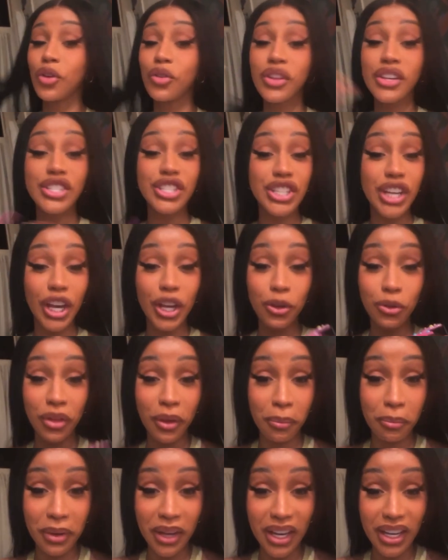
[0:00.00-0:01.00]
You the shit. You
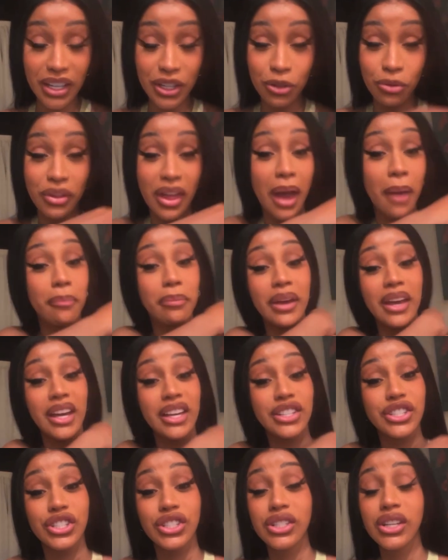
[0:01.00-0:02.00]
that
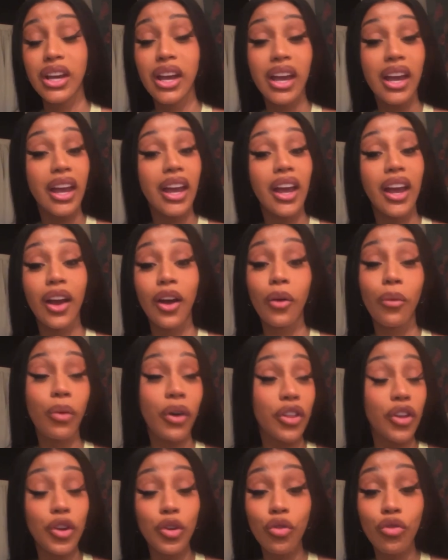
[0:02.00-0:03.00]
bitch.
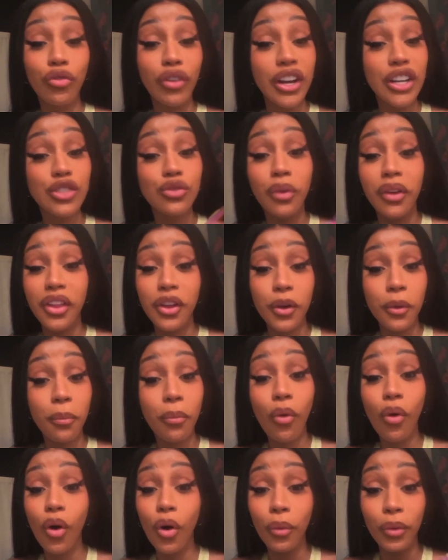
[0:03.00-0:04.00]
Whether you rich, whether you
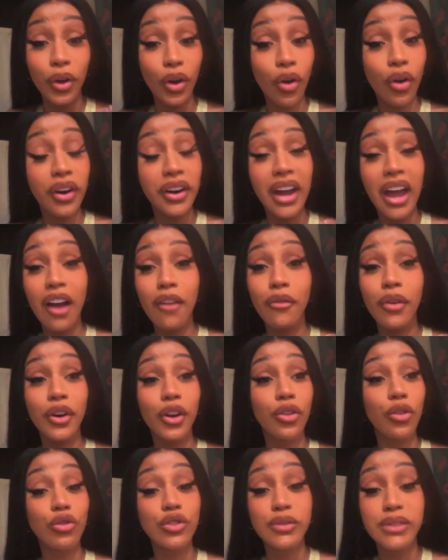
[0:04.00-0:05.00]
poor, we all gonna have
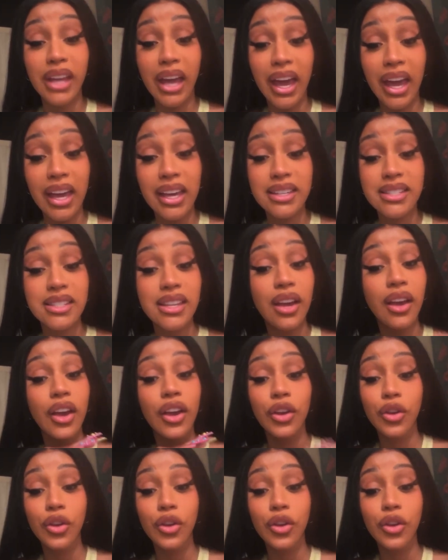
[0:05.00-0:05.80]
one of those days.